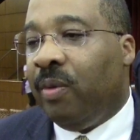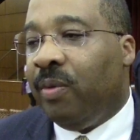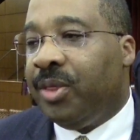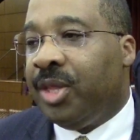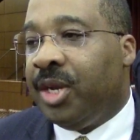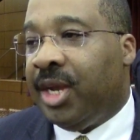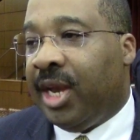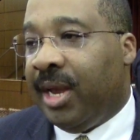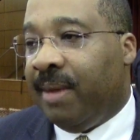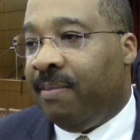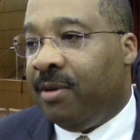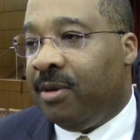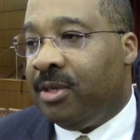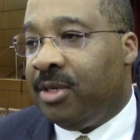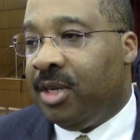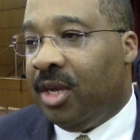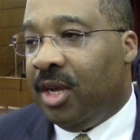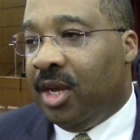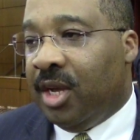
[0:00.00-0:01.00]
with the
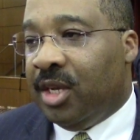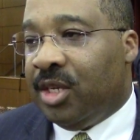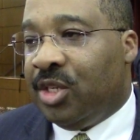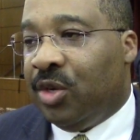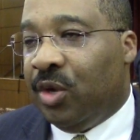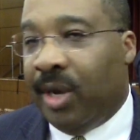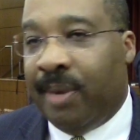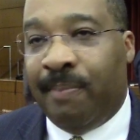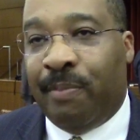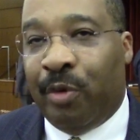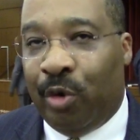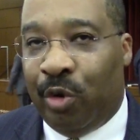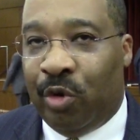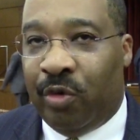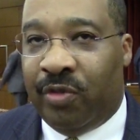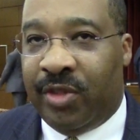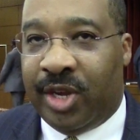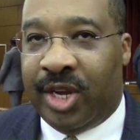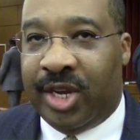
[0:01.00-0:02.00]
neighbors to
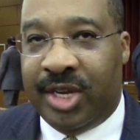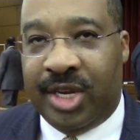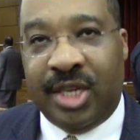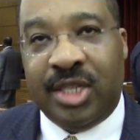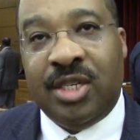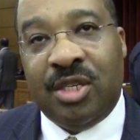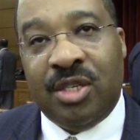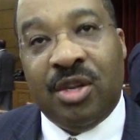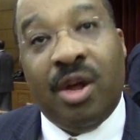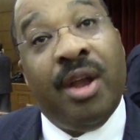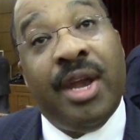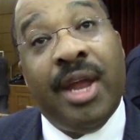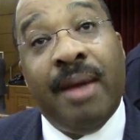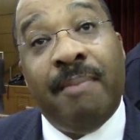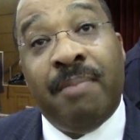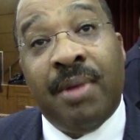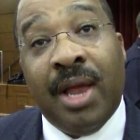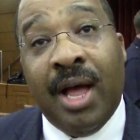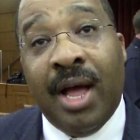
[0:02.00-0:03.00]
improve the conditions on
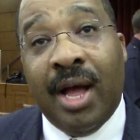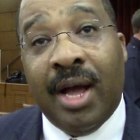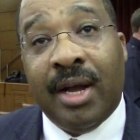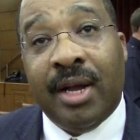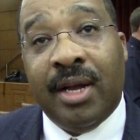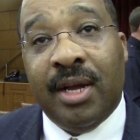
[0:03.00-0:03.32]
that block.